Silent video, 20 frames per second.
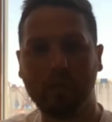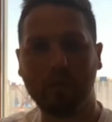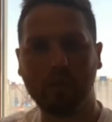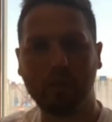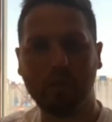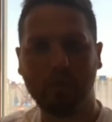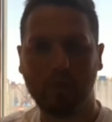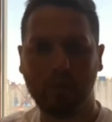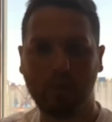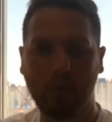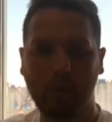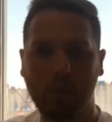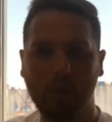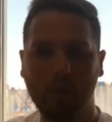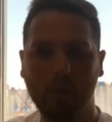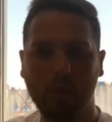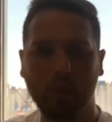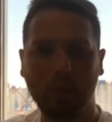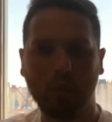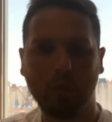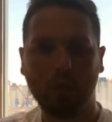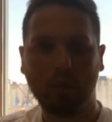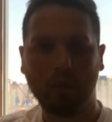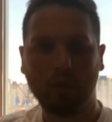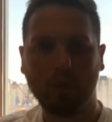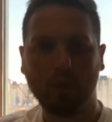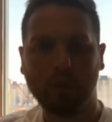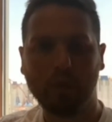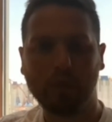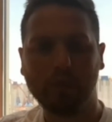
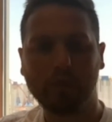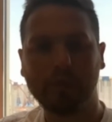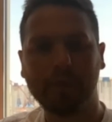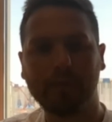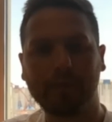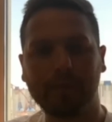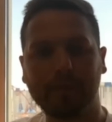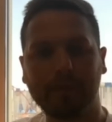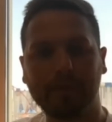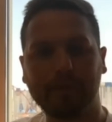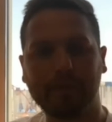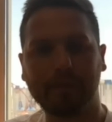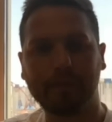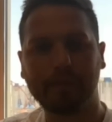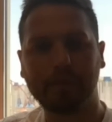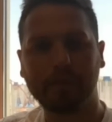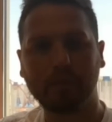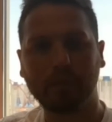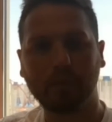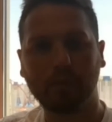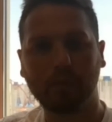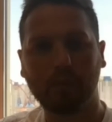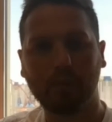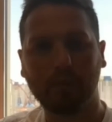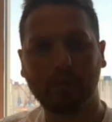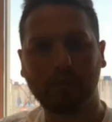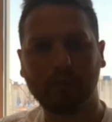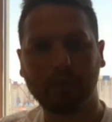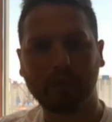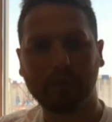
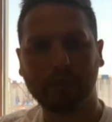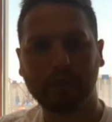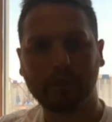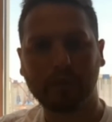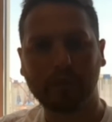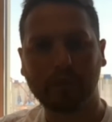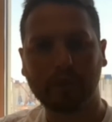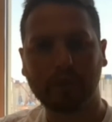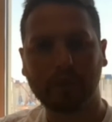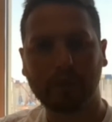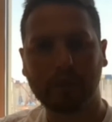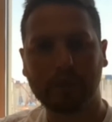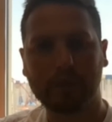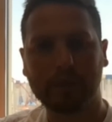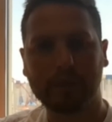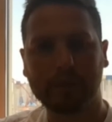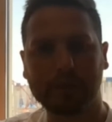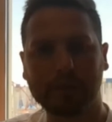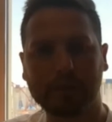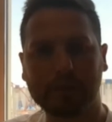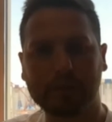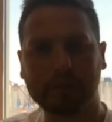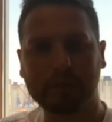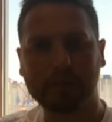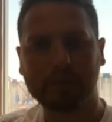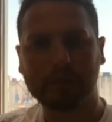(silent)